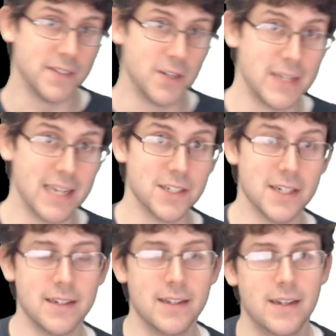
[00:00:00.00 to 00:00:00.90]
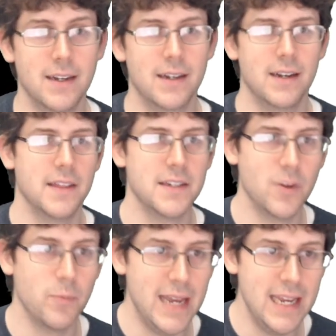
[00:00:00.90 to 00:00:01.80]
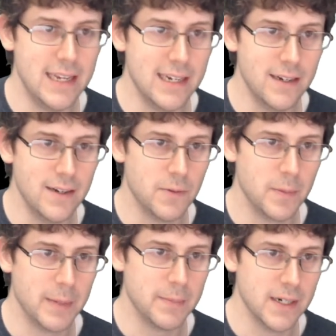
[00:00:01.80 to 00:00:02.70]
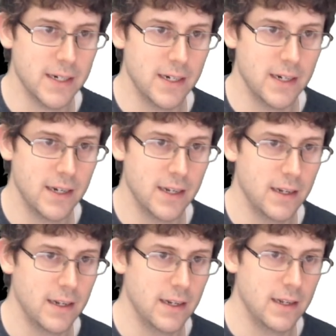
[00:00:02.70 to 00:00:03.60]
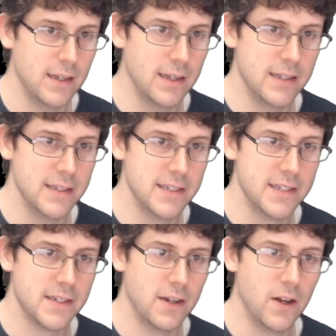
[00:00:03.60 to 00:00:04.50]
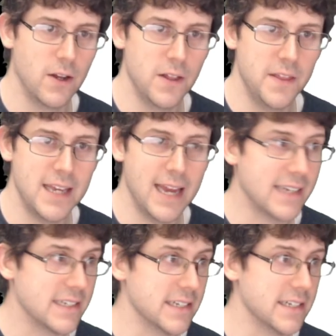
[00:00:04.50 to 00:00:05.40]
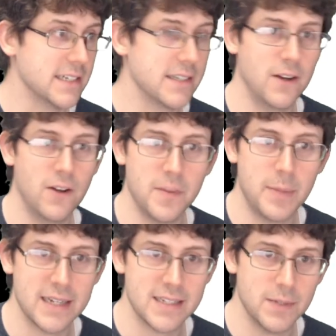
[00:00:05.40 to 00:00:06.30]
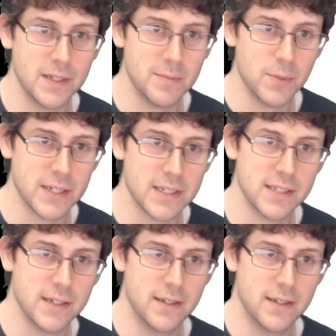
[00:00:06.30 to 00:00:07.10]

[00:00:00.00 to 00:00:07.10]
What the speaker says: notation. The domain, remember, is all the x's, all the possible inputs.